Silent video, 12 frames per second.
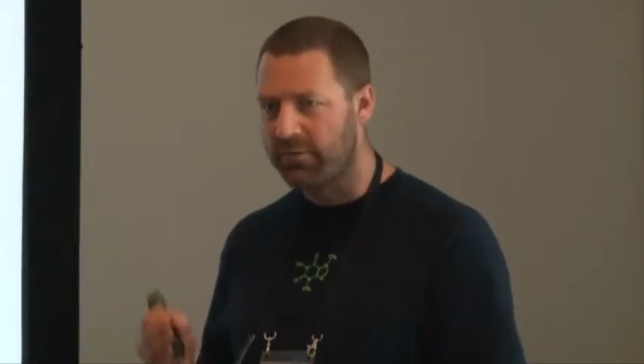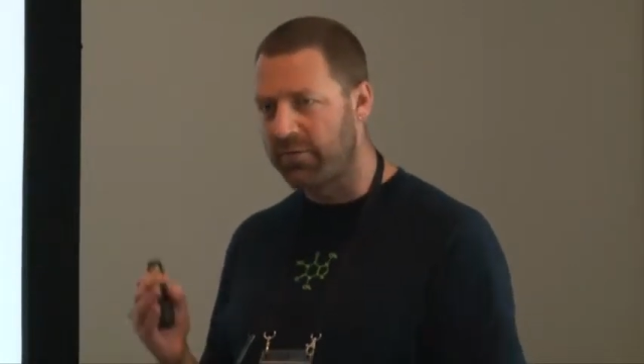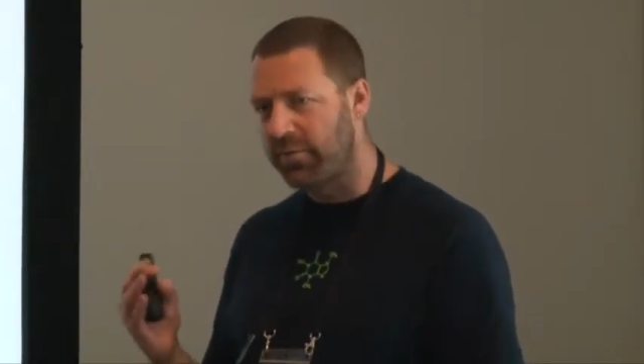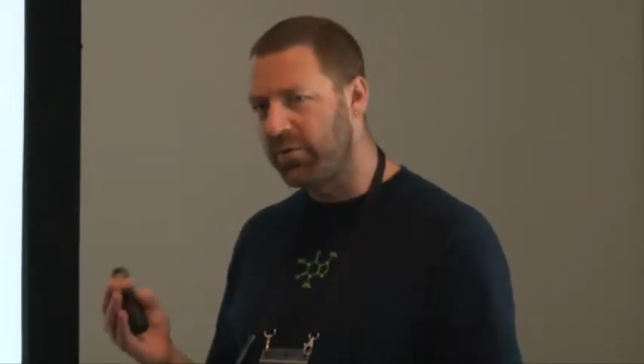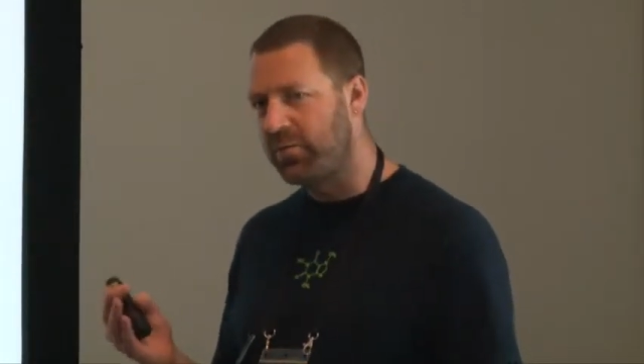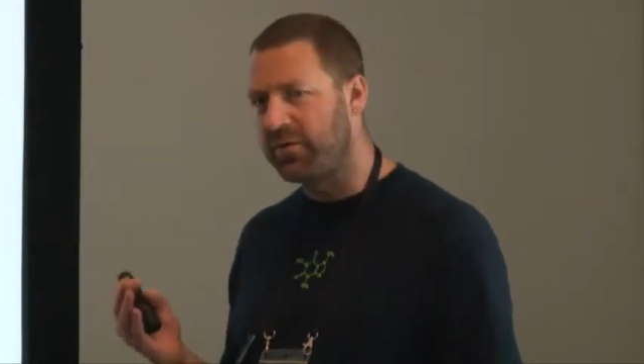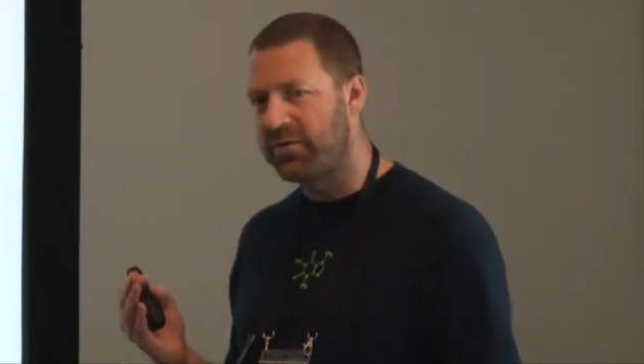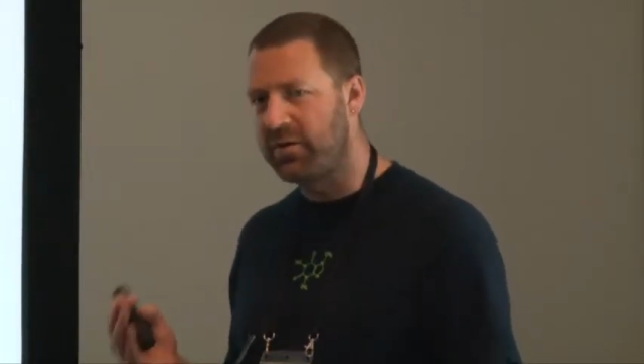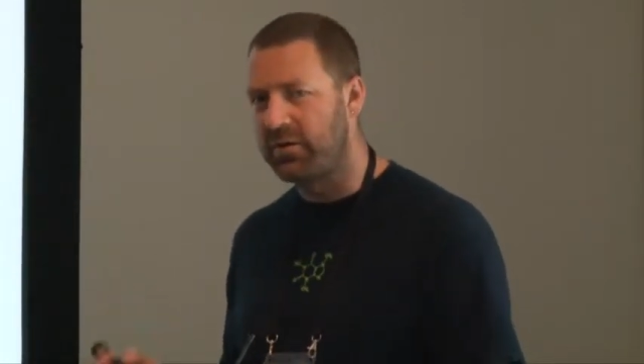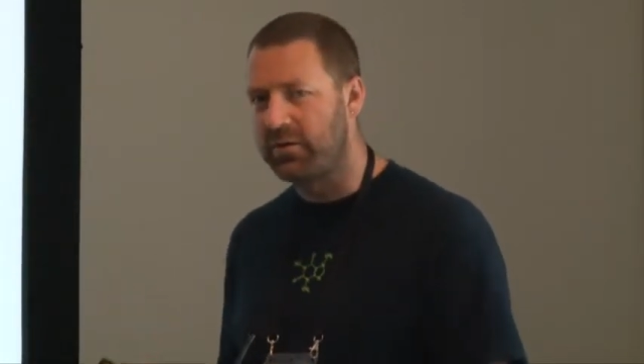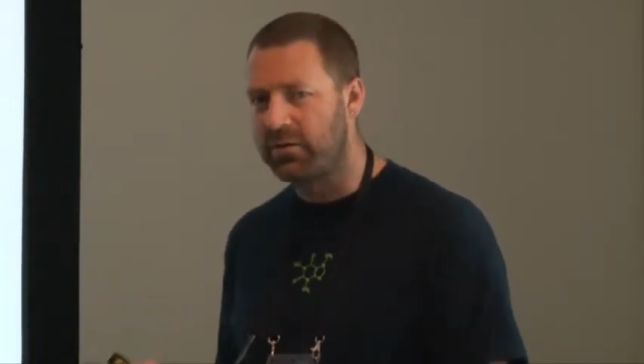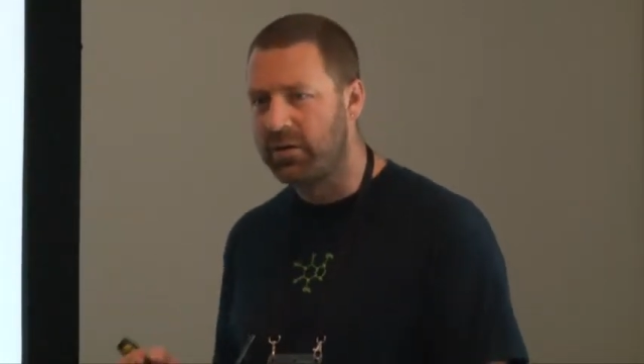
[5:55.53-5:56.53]
from your
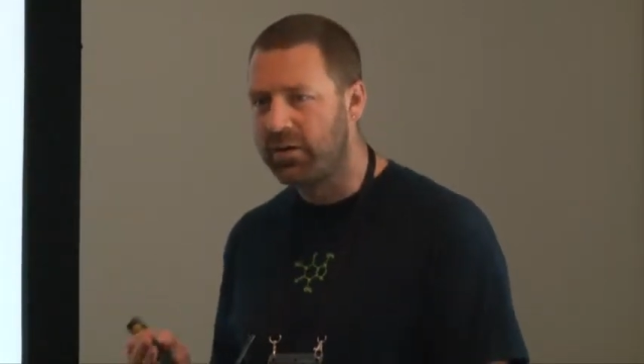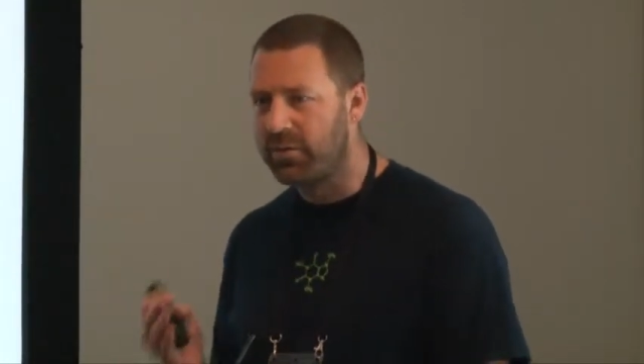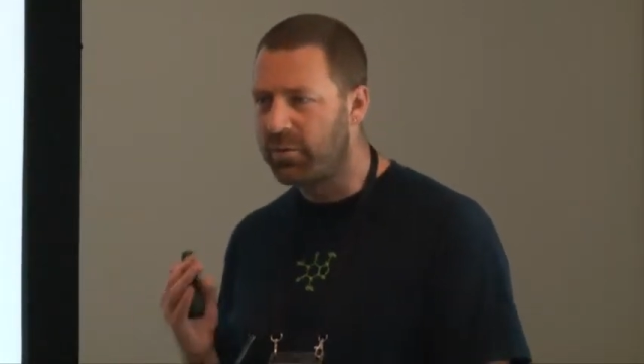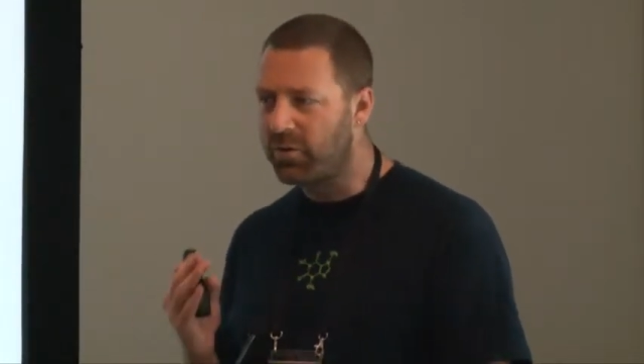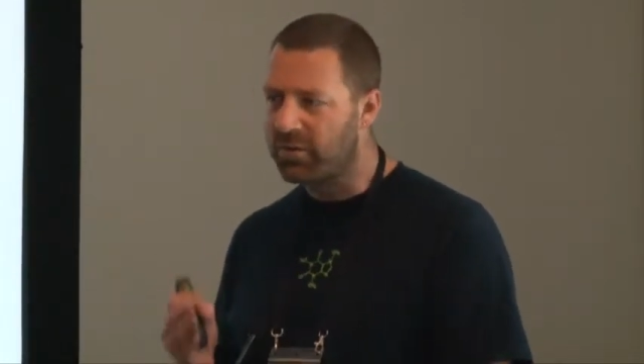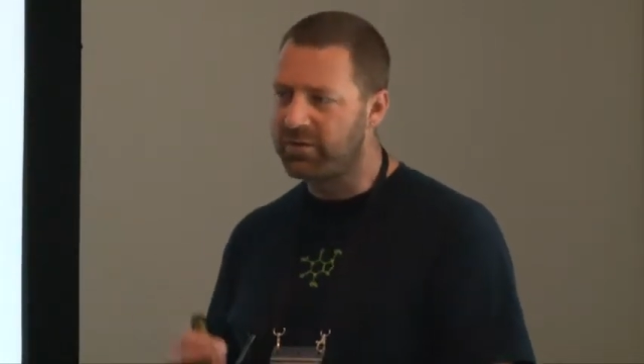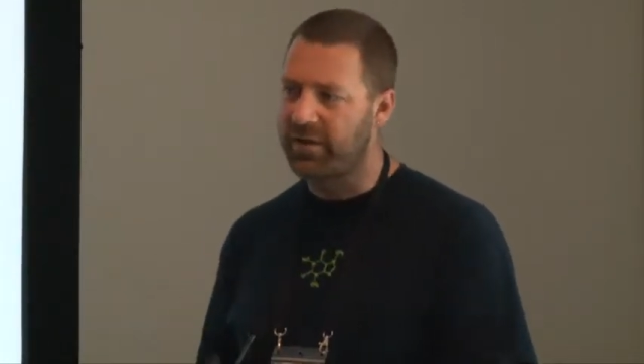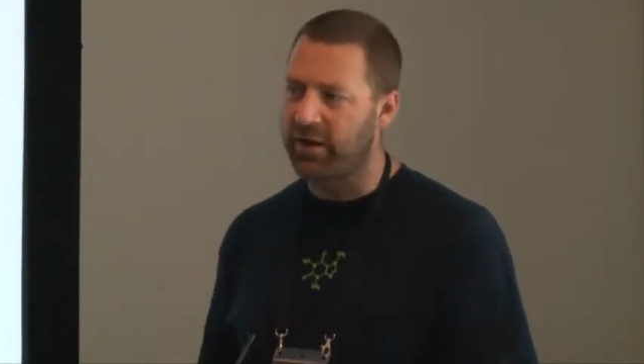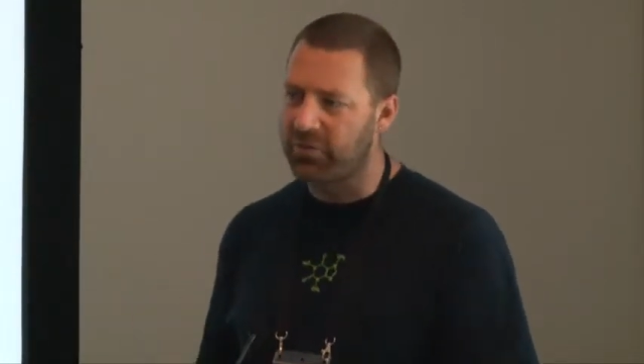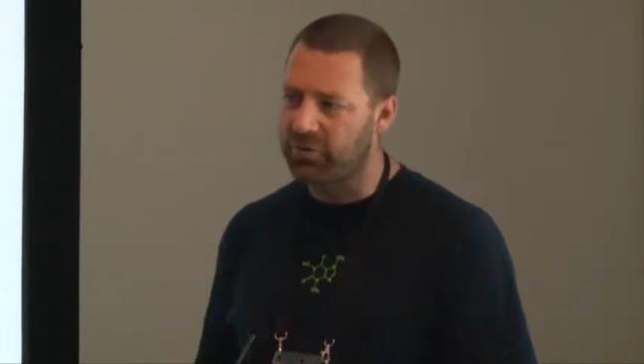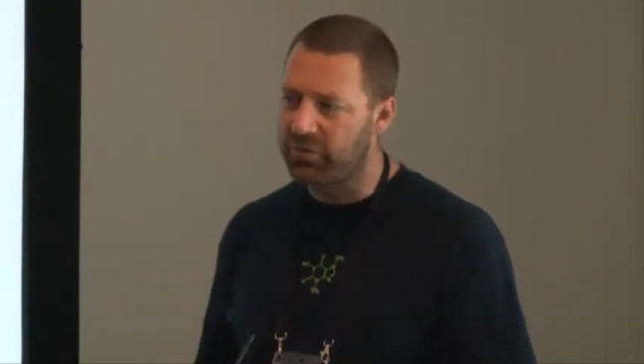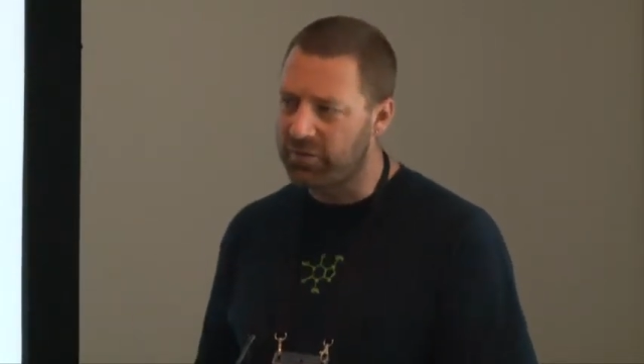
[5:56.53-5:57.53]
material, the more
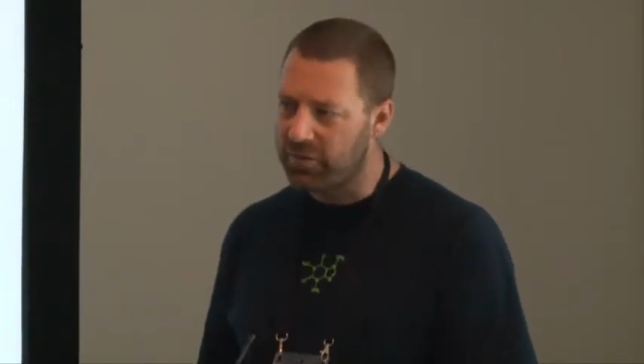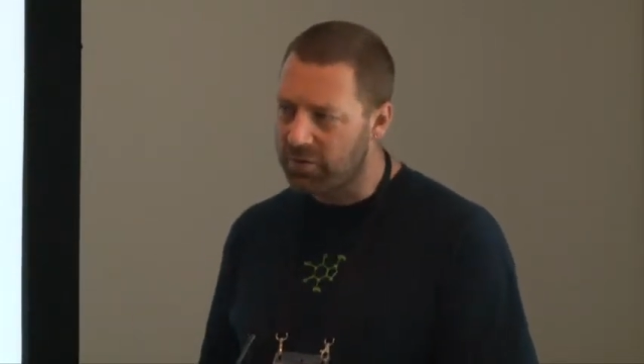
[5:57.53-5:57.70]
intelligent